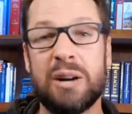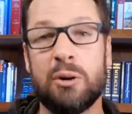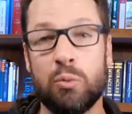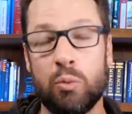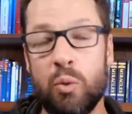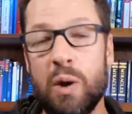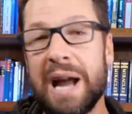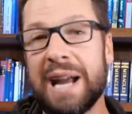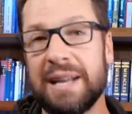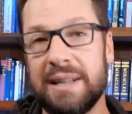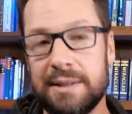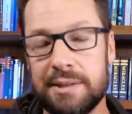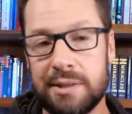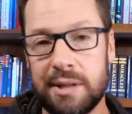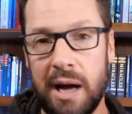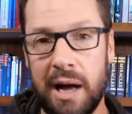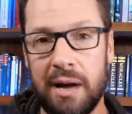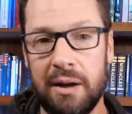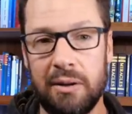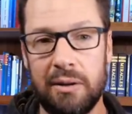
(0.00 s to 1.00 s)
to
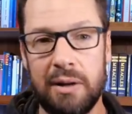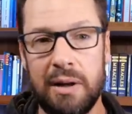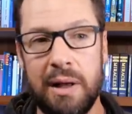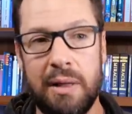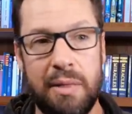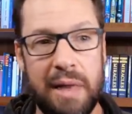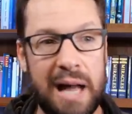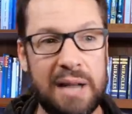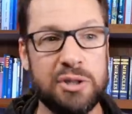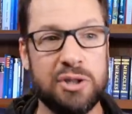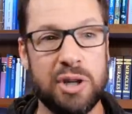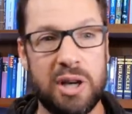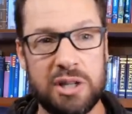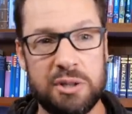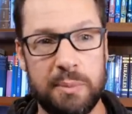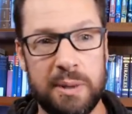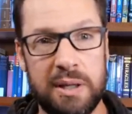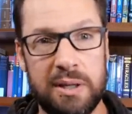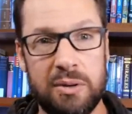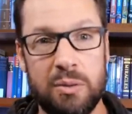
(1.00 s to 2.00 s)
reconcile that
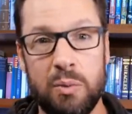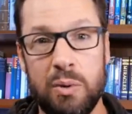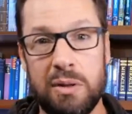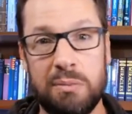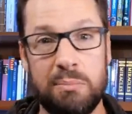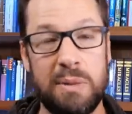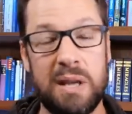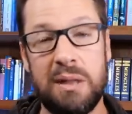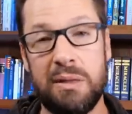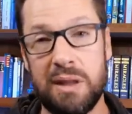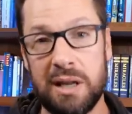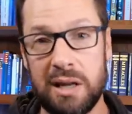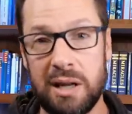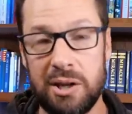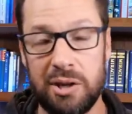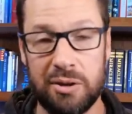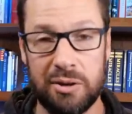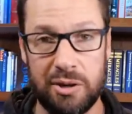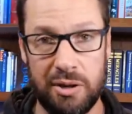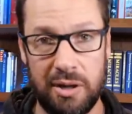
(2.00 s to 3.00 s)
judgment with me
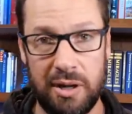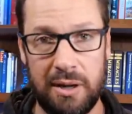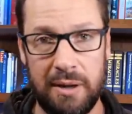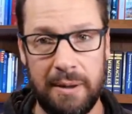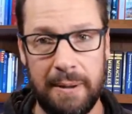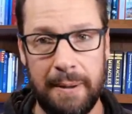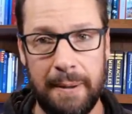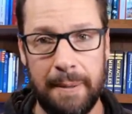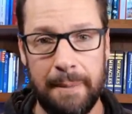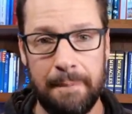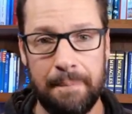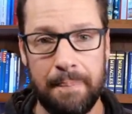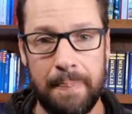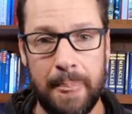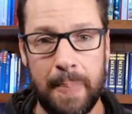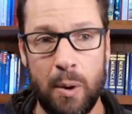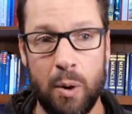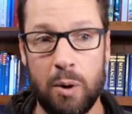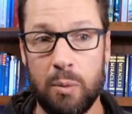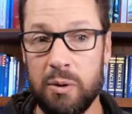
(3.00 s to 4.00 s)
thinking you're good
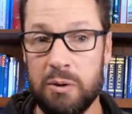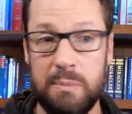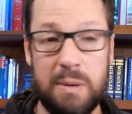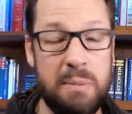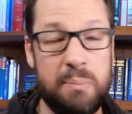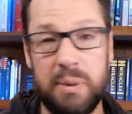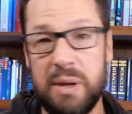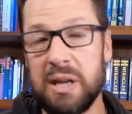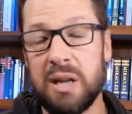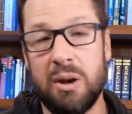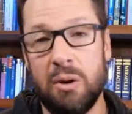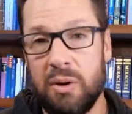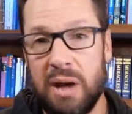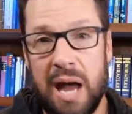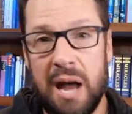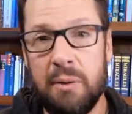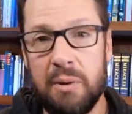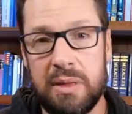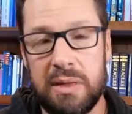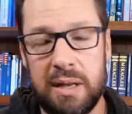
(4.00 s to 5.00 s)
or with me being
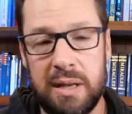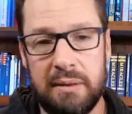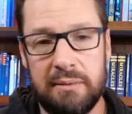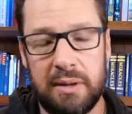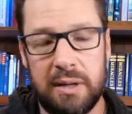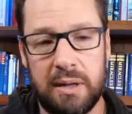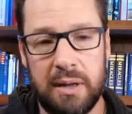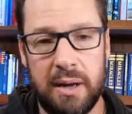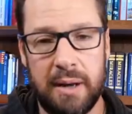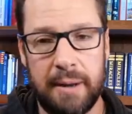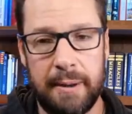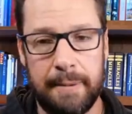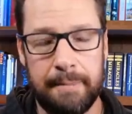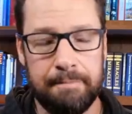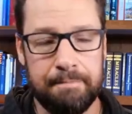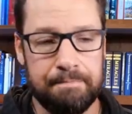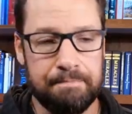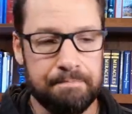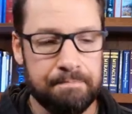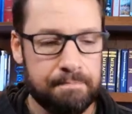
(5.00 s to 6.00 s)
okay with it even.
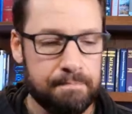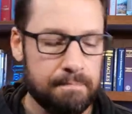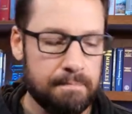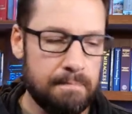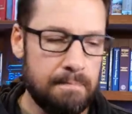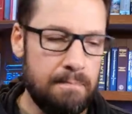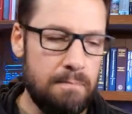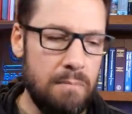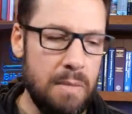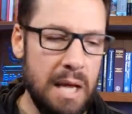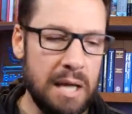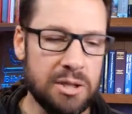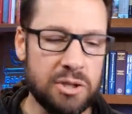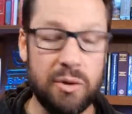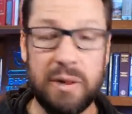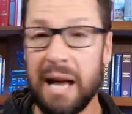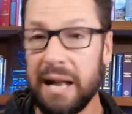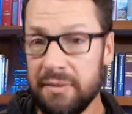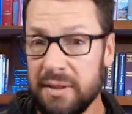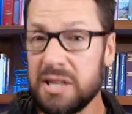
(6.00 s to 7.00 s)
Um, and
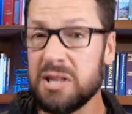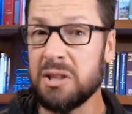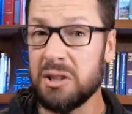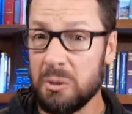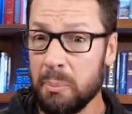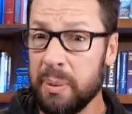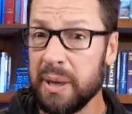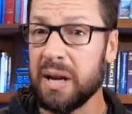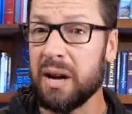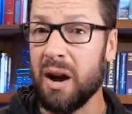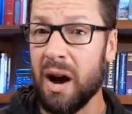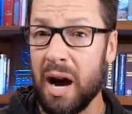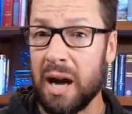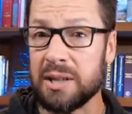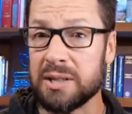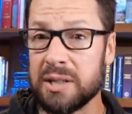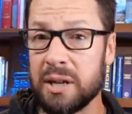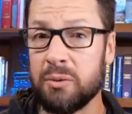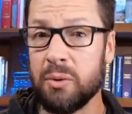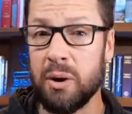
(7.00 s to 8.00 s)
so that this is a big
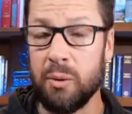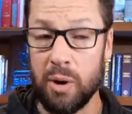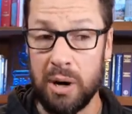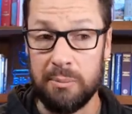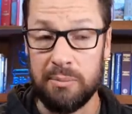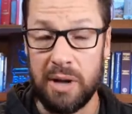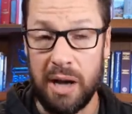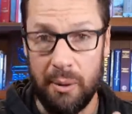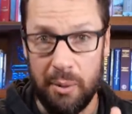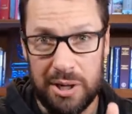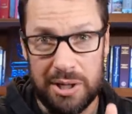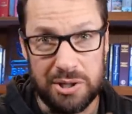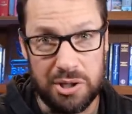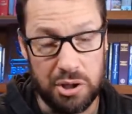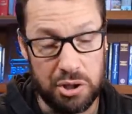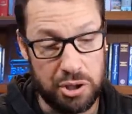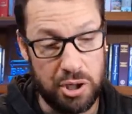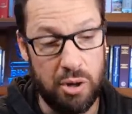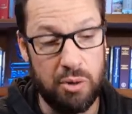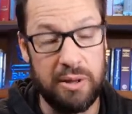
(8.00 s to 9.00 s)
cost. Like what I'm, I want us
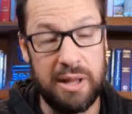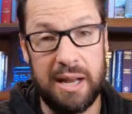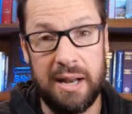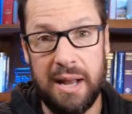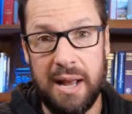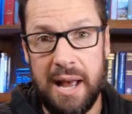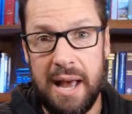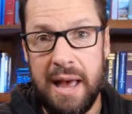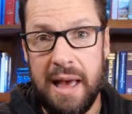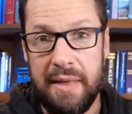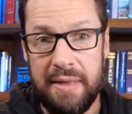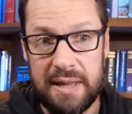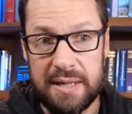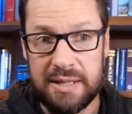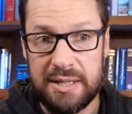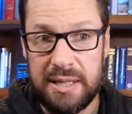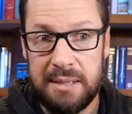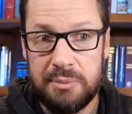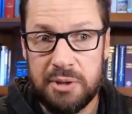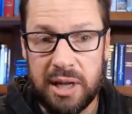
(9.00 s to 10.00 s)
to show that
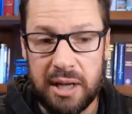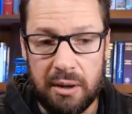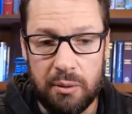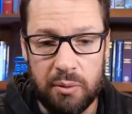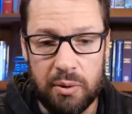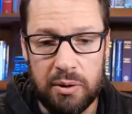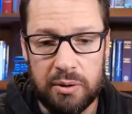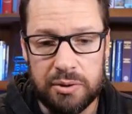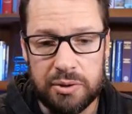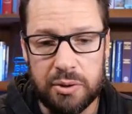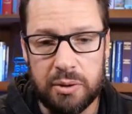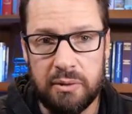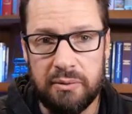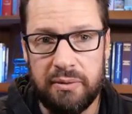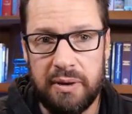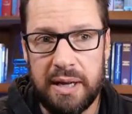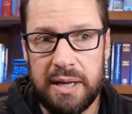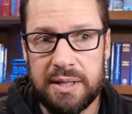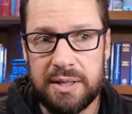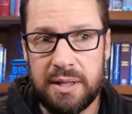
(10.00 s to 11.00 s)
this seems like a real sort
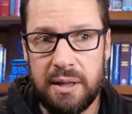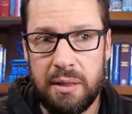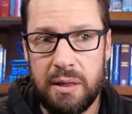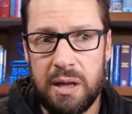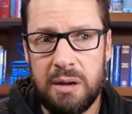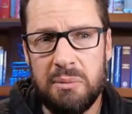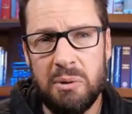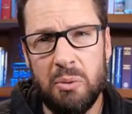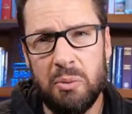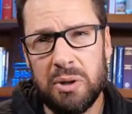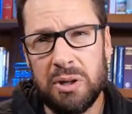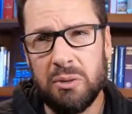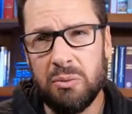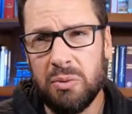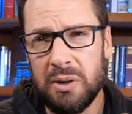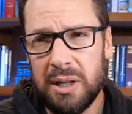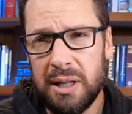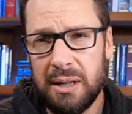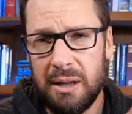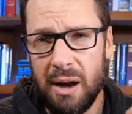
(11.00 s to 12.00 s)
of innocent thing, but when you
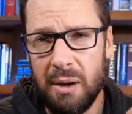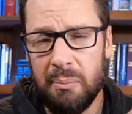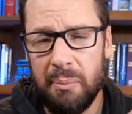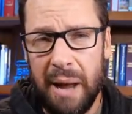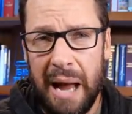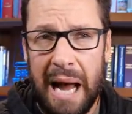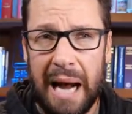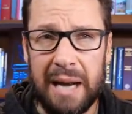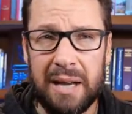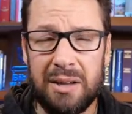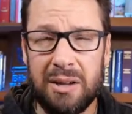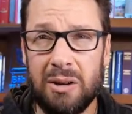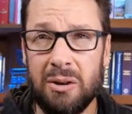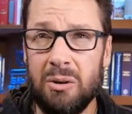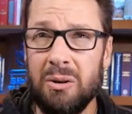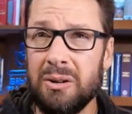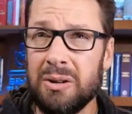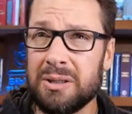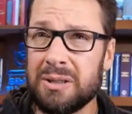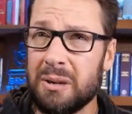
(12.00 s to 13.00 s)
really unpack it, you
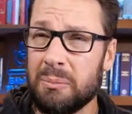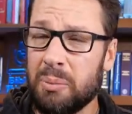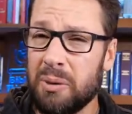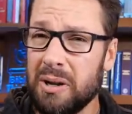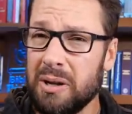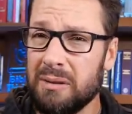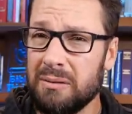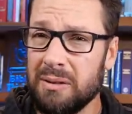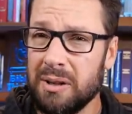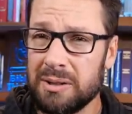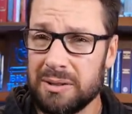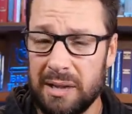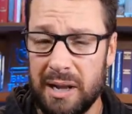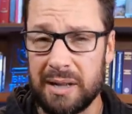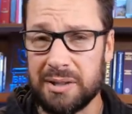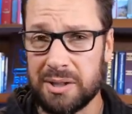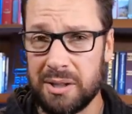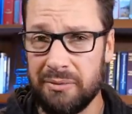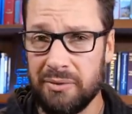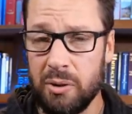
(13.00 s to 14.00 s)
go, oh, there's a pretty, there's a
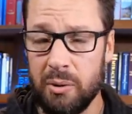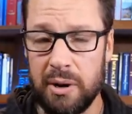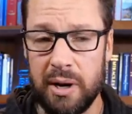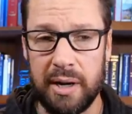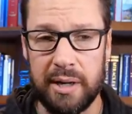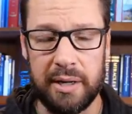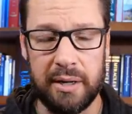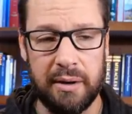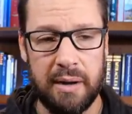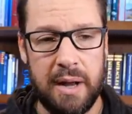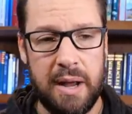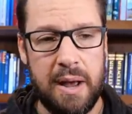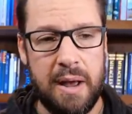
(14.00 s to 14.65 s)
lot of stuff going on here.